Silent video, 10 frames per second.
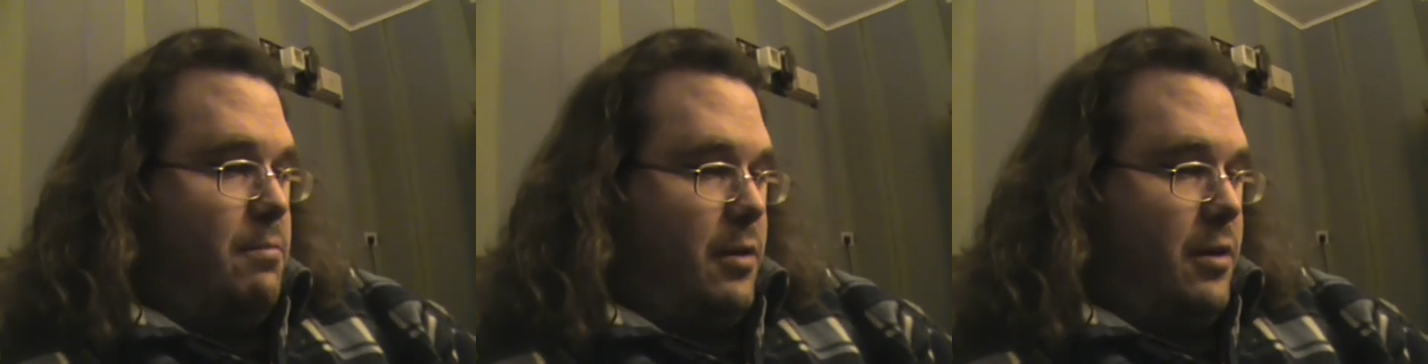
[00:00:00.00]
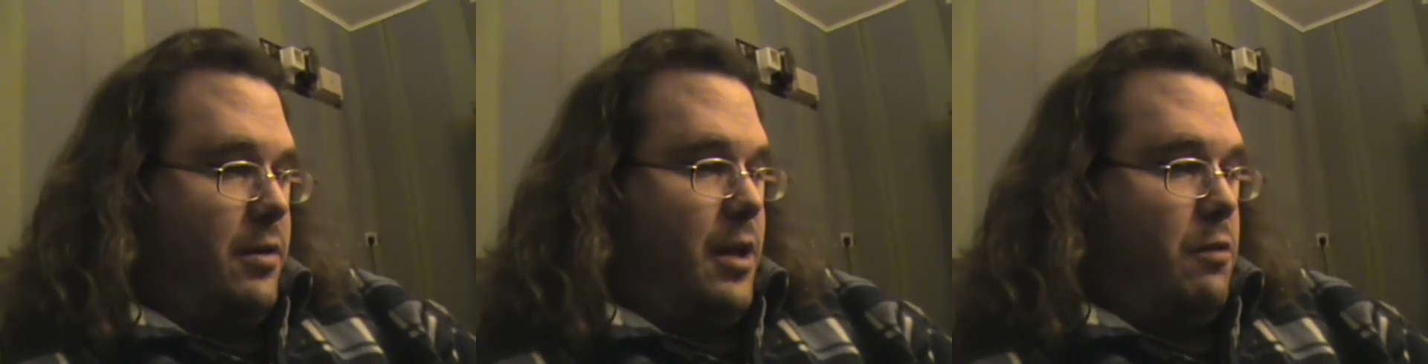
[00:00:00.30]

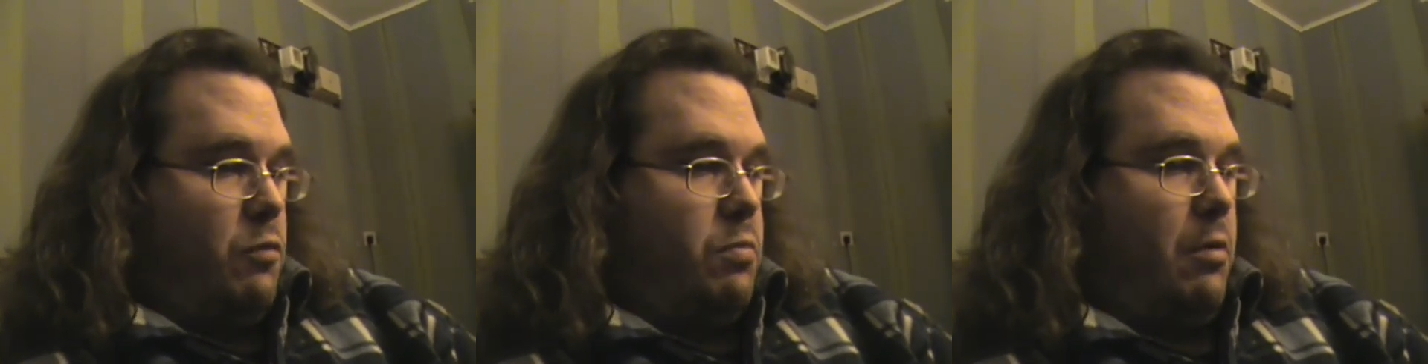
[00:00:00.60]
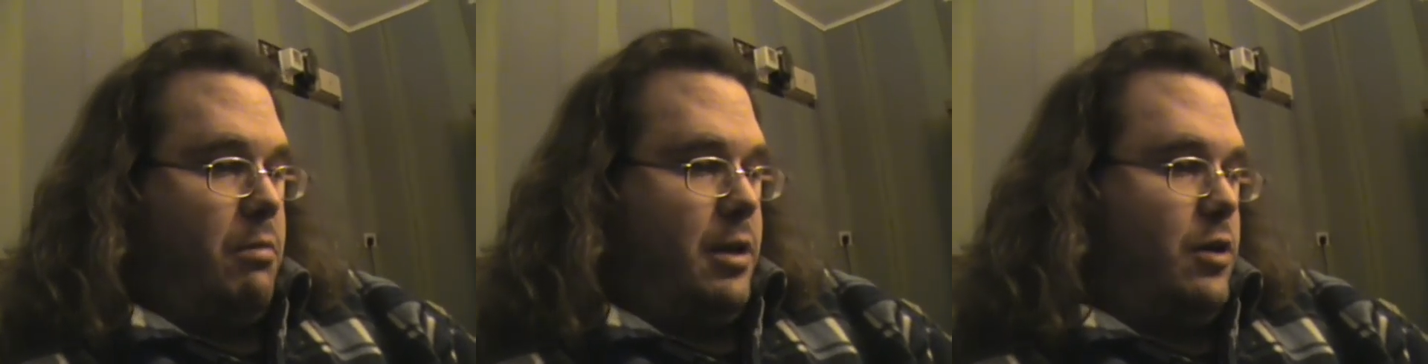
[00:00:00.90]
but that will
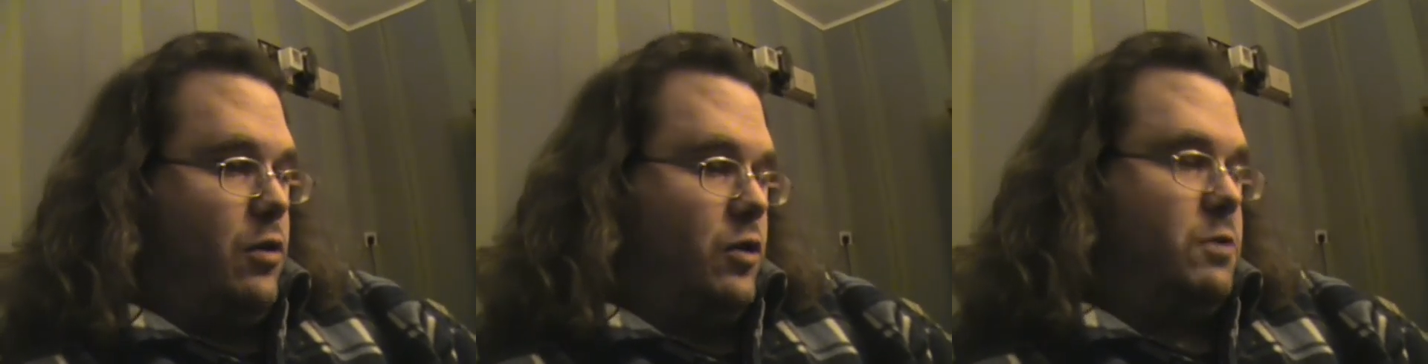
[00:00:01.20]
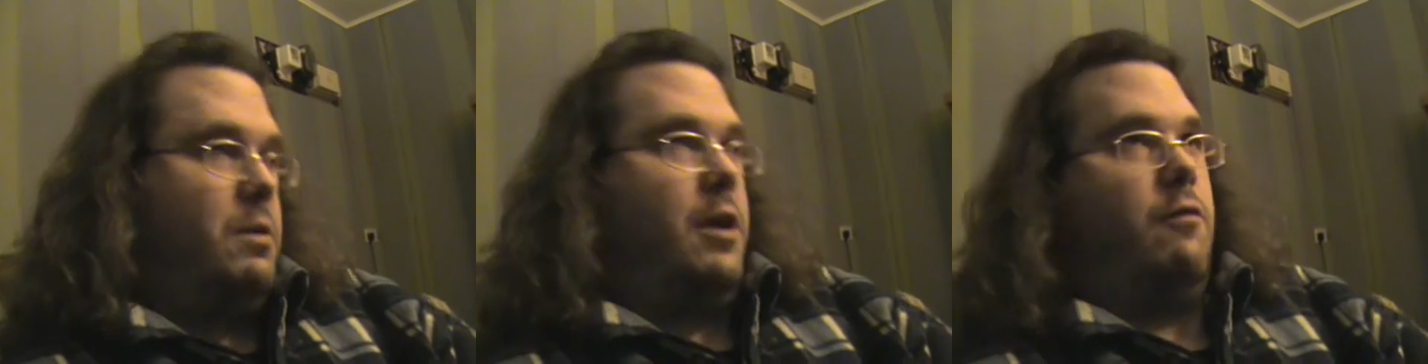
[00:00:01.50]
probably
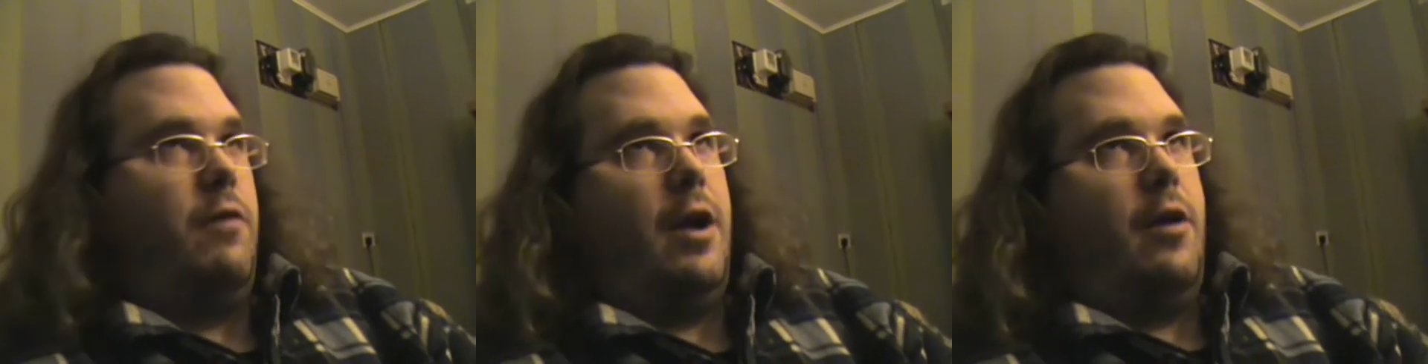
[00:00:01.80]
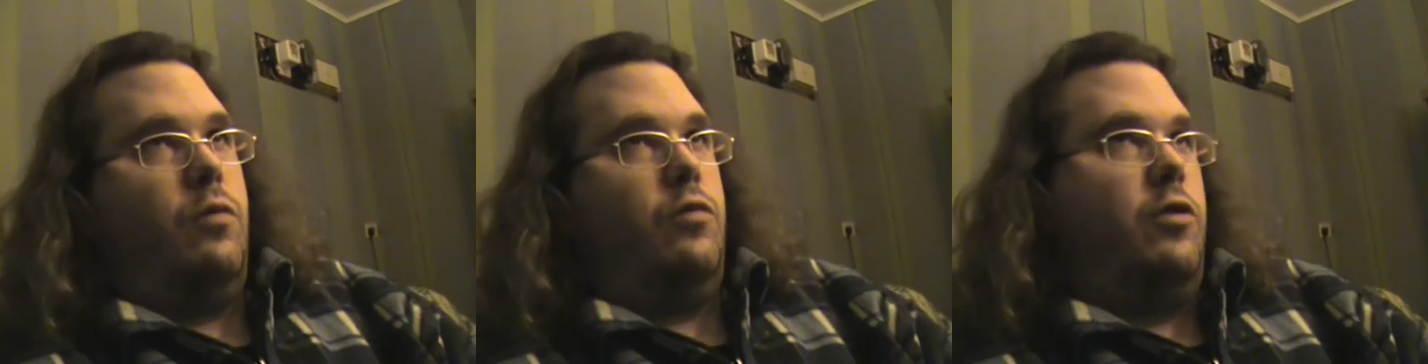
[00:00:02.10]
cost me
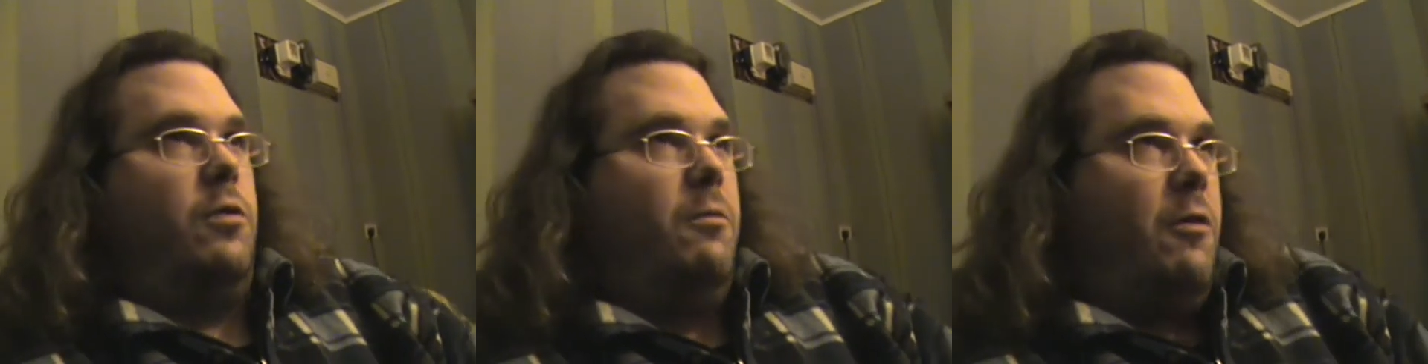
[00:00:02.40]
around